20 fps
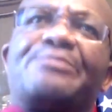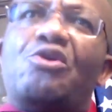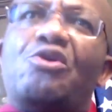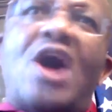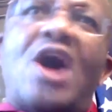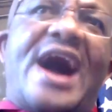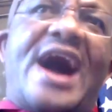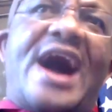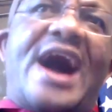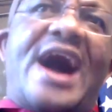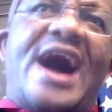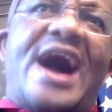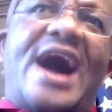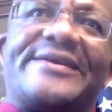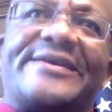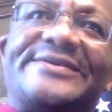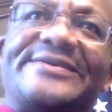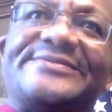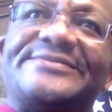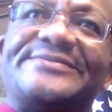like
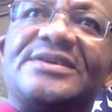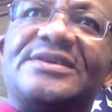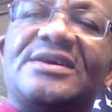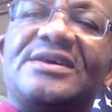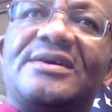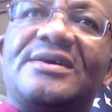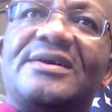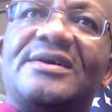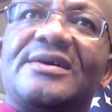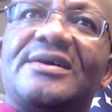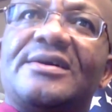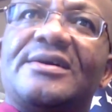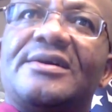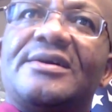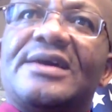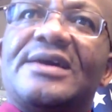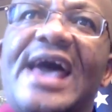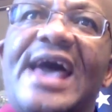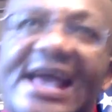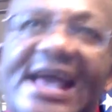Buhari,
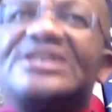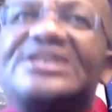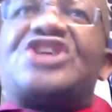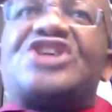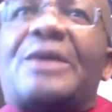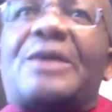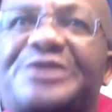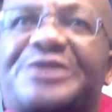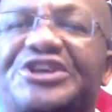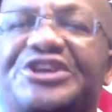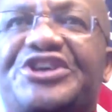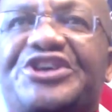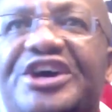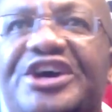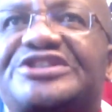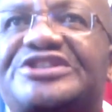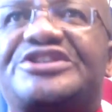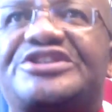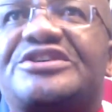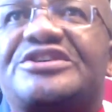80-something
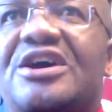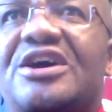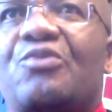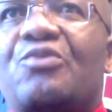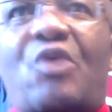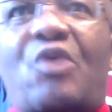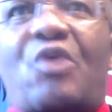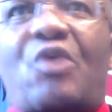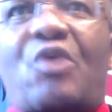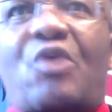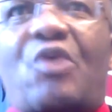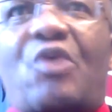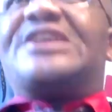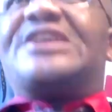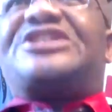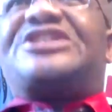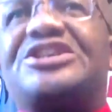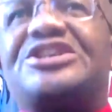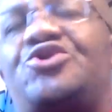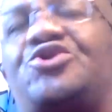years. What
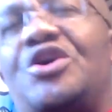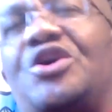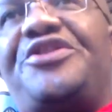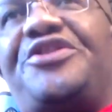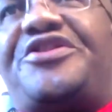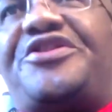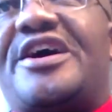is he doing